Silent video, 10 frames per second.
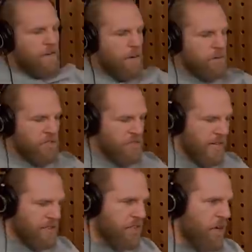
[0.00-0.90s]
If I was going to
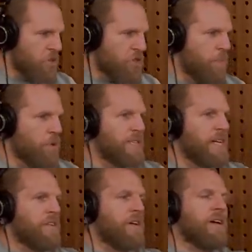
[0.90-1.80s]
select a coach to put
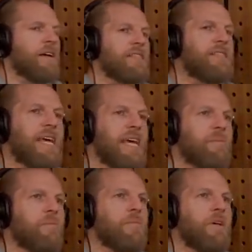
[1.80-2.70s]
together a
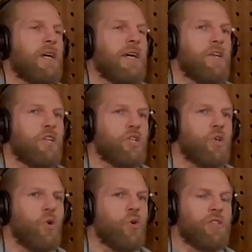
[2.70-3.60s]
team in a
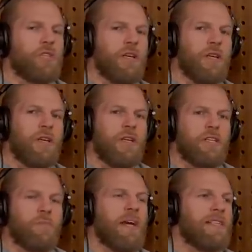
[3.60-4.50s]
short
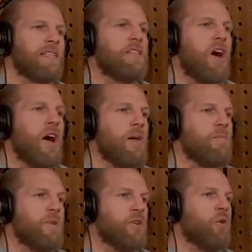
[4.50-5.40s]
space of
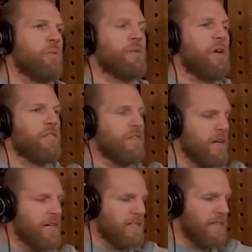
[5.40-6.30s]
time, you'll be my
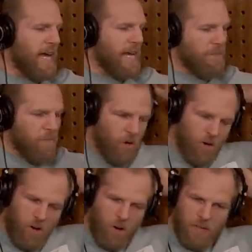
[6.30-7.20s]
first name
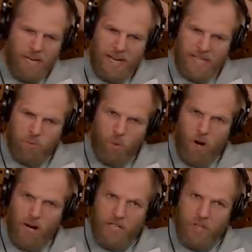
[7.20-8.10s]
on the list.
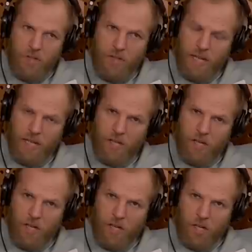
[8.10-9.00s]
Why do you think
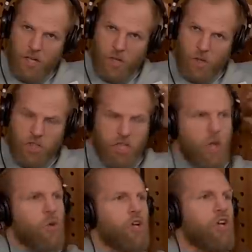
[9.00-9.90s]
you're
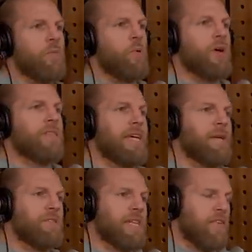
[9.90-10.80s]
so good at putting
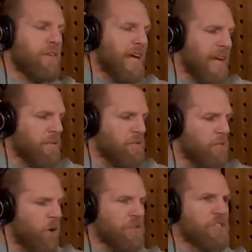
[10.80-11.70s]
teams together and getting them to
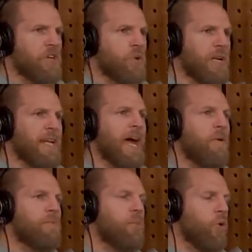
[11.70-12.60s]
bond so quickly? And how
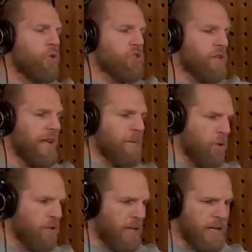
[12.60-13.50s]
important do you think that
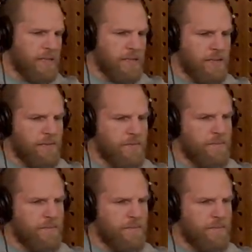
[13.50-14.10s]
bonding is?